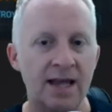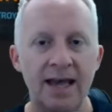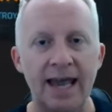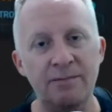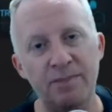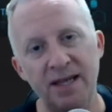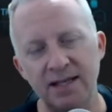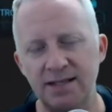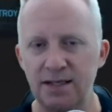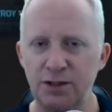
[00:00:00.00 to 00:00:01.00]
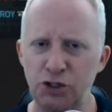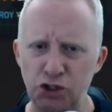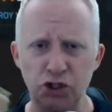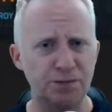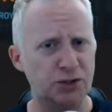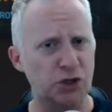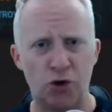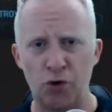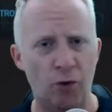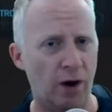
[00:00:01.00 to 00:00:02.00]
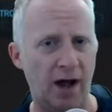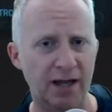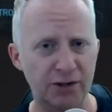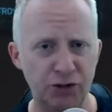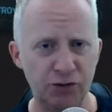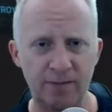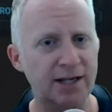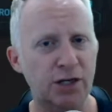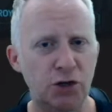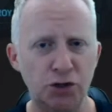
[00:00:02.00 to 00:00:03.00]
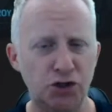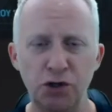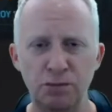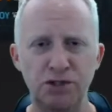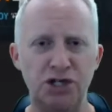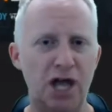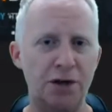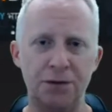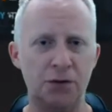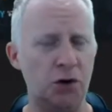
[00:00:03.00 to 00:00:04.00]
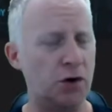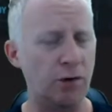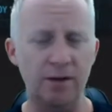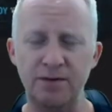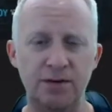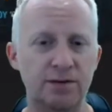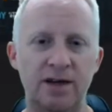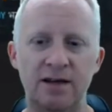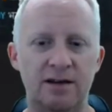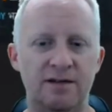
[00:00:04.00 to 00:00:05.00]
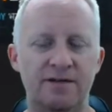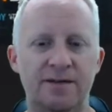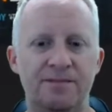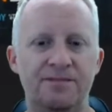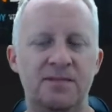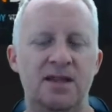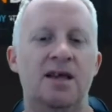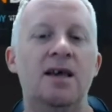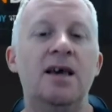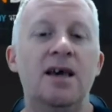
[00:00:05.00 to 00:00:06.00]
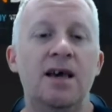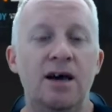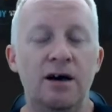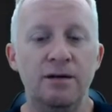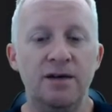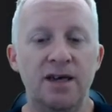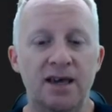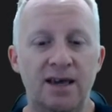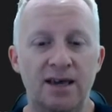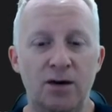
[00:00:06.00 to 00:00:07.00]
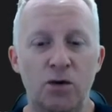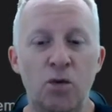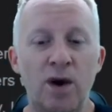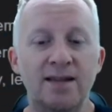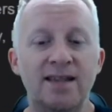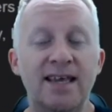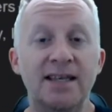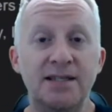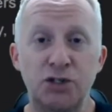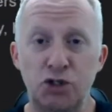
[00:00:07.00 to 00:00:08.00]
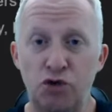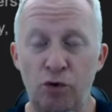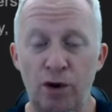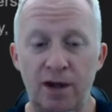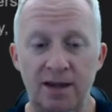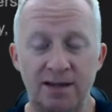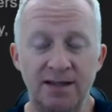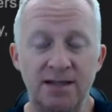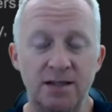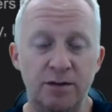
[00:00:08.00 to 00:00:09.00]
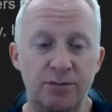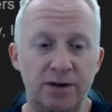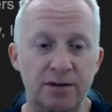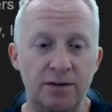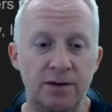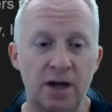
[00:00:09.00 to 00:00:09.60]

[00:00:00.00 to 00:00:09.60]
And please subscribe to my YouTube channel, Crypto and Coffee. Okay, what is Troy? This is important.